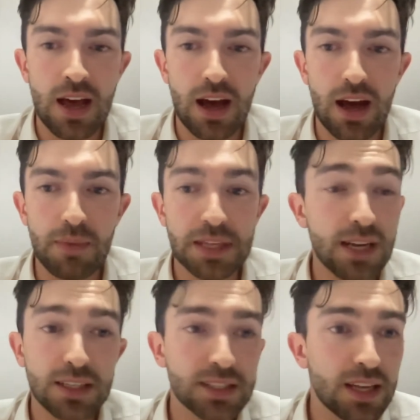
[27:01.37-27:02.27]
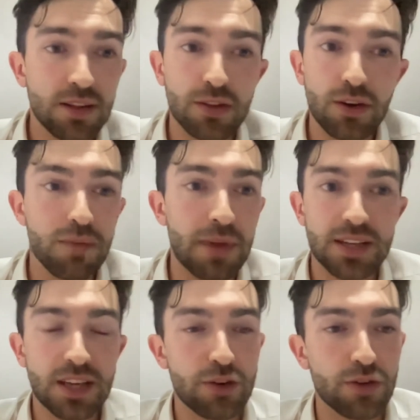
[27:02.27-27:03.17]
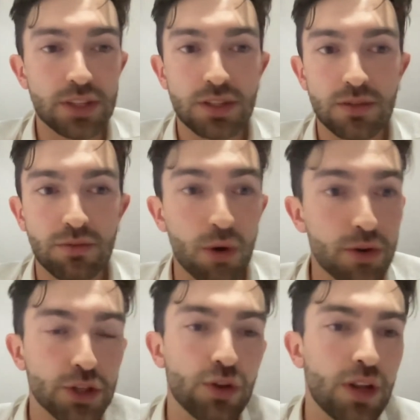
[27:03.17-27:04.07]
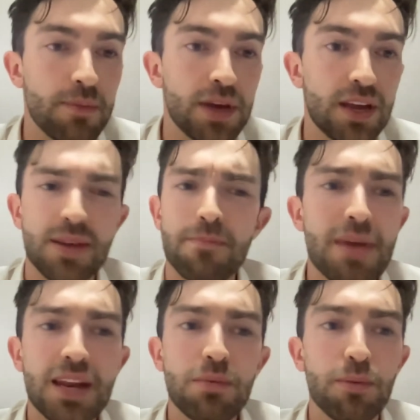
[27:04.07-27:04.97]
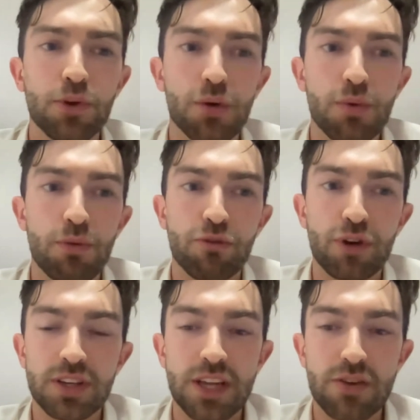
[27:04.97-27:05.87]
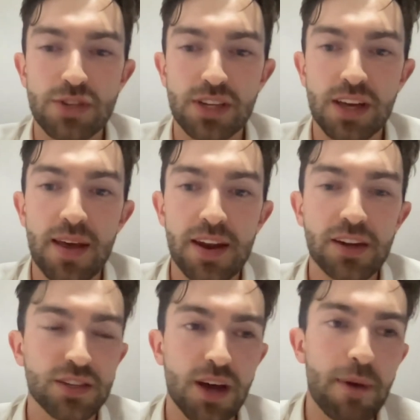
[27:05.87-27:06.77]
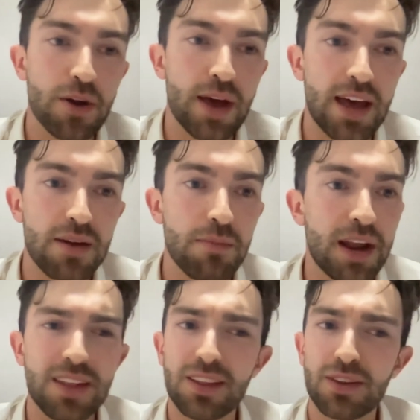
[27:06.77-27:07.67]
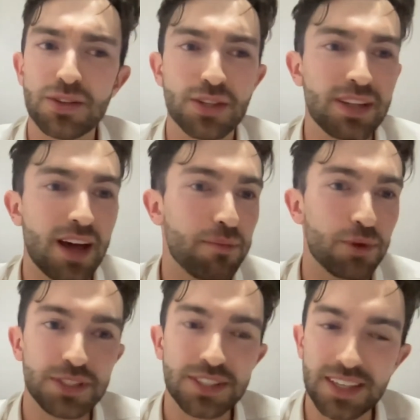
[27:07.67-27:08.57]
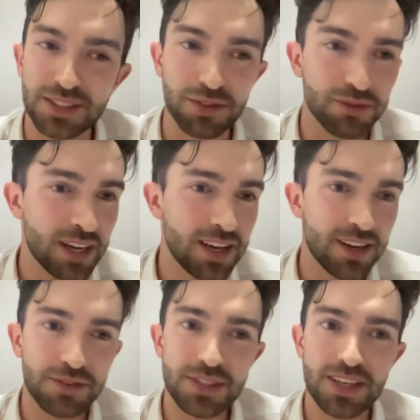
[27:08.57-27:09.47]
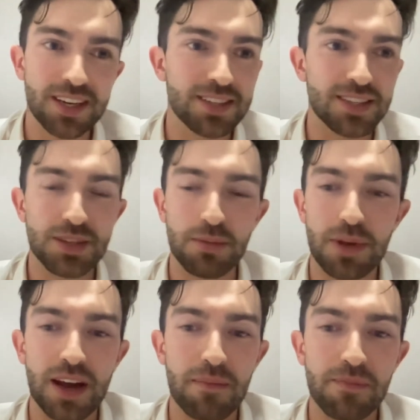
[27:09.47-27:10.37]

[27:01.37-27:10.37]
It's not to say that there aren't many centrist voters in Colombia and that many people here would prefer a centrist candidate to come out ahead, but I think there's a lot more sense of cynicism and